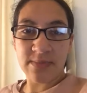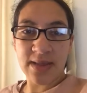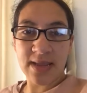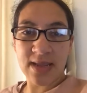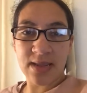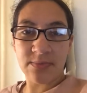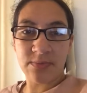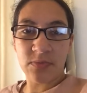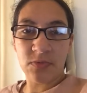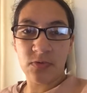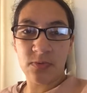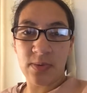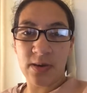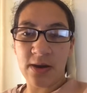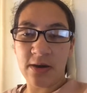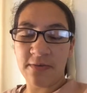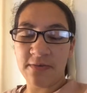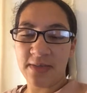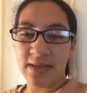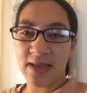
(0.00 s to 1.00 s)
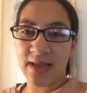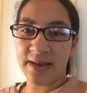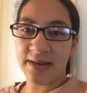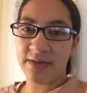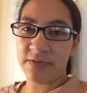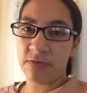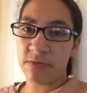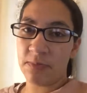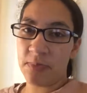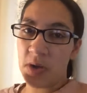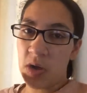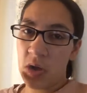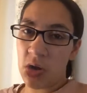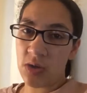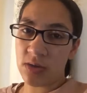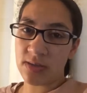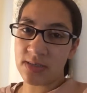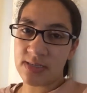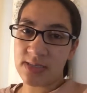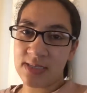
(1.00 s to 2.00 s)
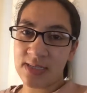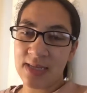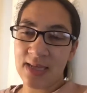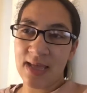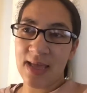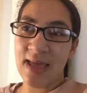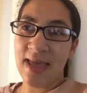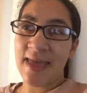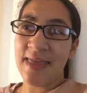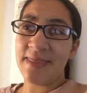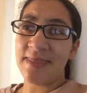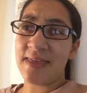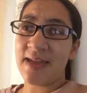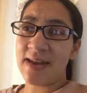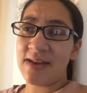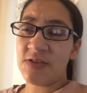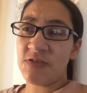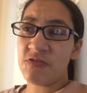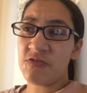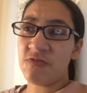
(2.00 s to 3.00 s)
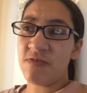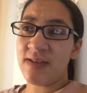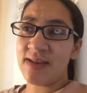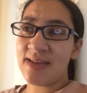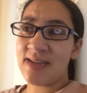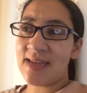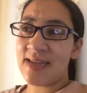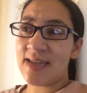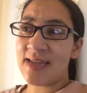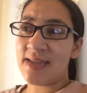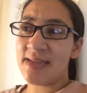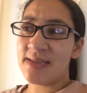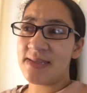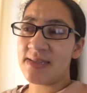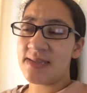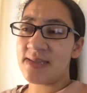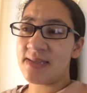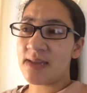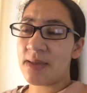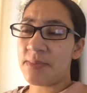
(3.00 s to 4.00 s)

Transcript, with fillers: make it more part of the actual plot than it already is.